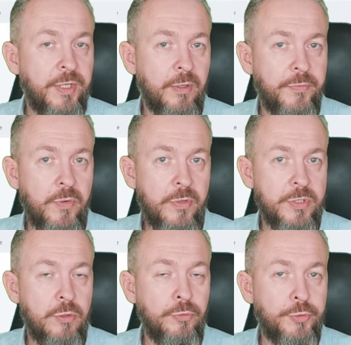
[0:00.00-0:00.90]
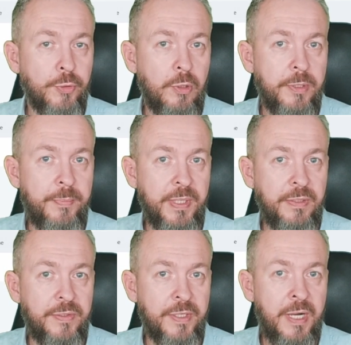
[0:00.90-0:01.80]
you can of course control the
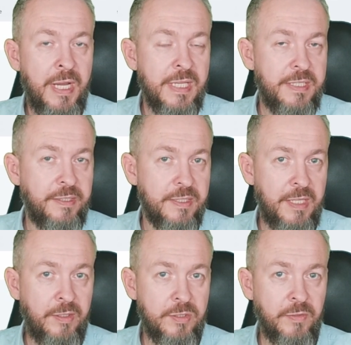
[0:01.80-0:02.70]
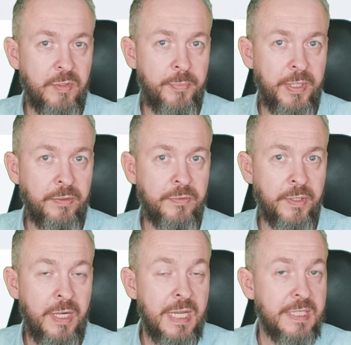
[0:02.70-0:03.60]
printer, see the status of the
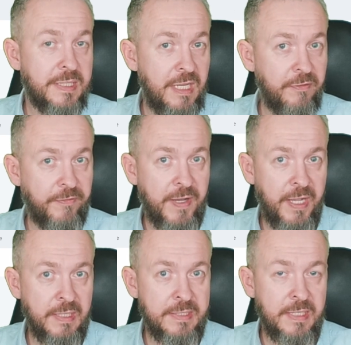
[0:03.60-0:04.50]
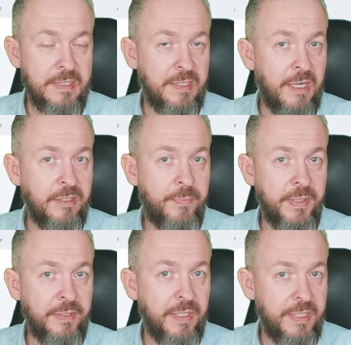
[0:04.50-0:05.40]
printer, send files, start the print,